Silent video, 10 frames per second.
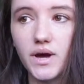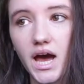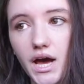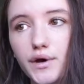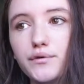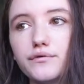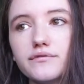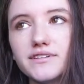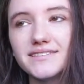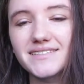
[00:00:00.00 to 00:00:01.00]
have
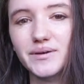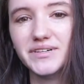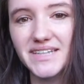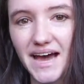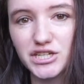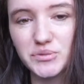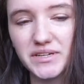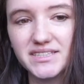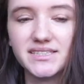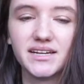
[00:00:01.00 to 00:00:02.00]
some
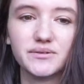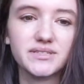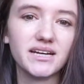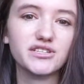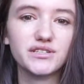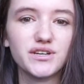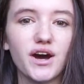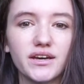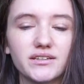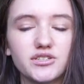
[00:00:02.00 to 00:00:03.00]
attachments, and I was actually
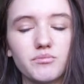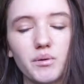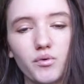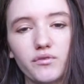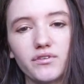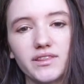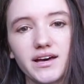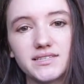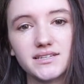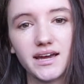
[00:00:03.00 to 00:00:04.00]
talking to my boyfriend
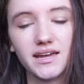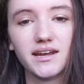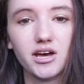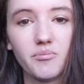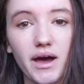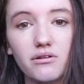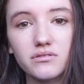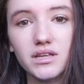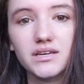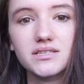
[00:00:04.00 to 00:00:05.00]
last night
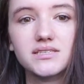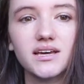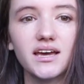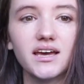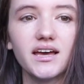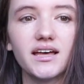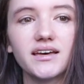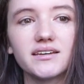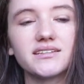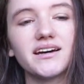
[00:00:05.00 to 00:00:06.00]
about this,
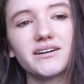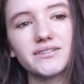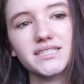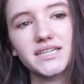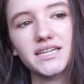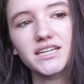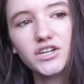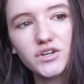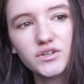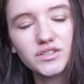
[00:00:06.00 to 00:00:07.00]
and I was like,
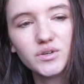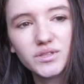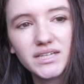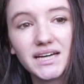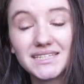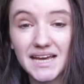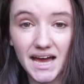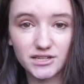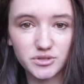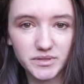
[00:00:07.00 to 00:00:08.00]
you know, the only
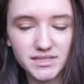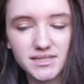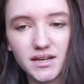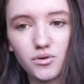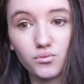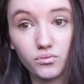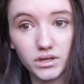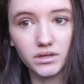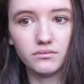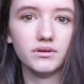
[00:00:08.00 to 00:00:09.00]
attachments that I
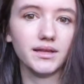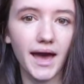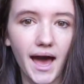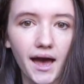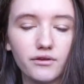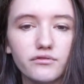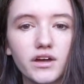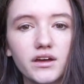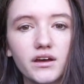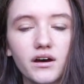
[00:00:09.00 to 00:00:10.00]
really have
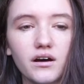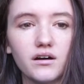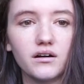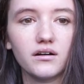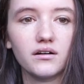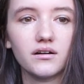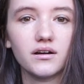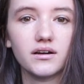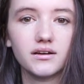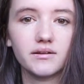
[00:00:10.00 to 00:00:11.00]

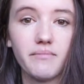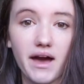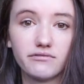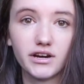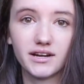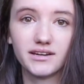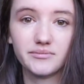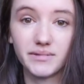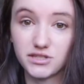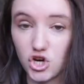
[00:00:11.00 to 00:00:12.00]
are
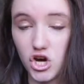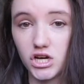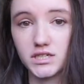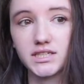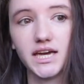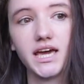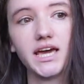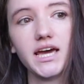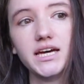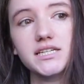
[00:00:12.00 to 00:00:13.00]
Maverick, my dog,
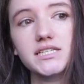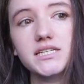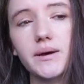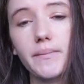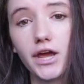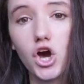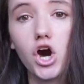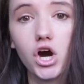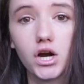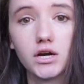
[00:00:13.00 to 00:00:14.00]
and my
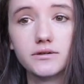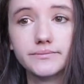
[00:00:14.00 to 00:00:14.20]
car.